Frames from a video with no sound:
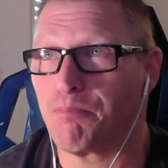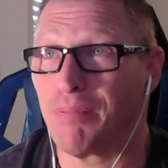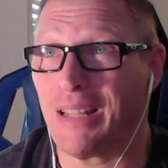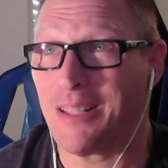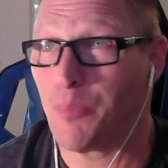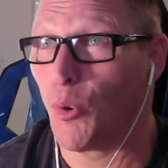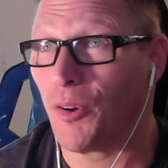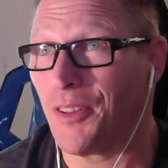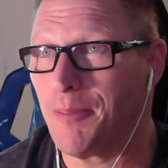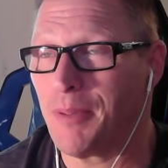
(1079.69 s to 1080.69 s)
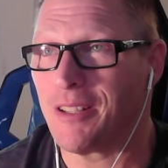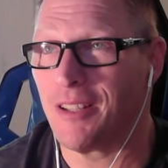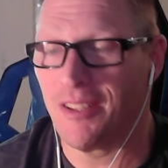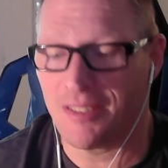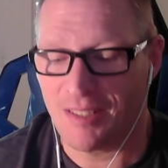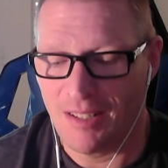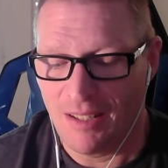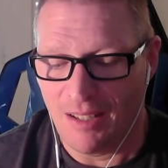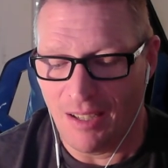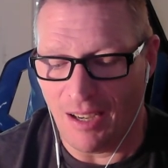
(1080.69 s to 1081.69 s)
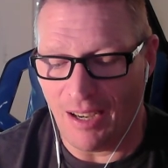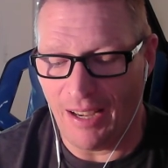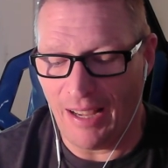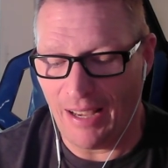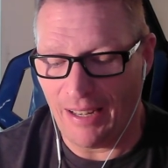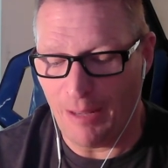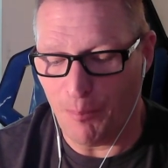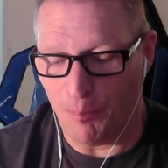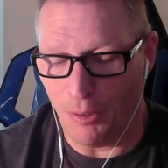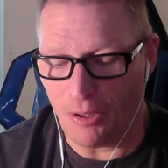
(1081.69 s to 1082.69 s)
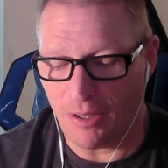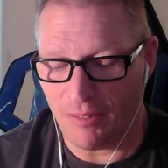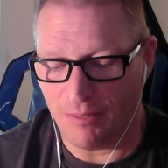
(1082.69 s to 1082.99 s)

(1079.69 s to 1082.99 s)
planned poorly because I had a book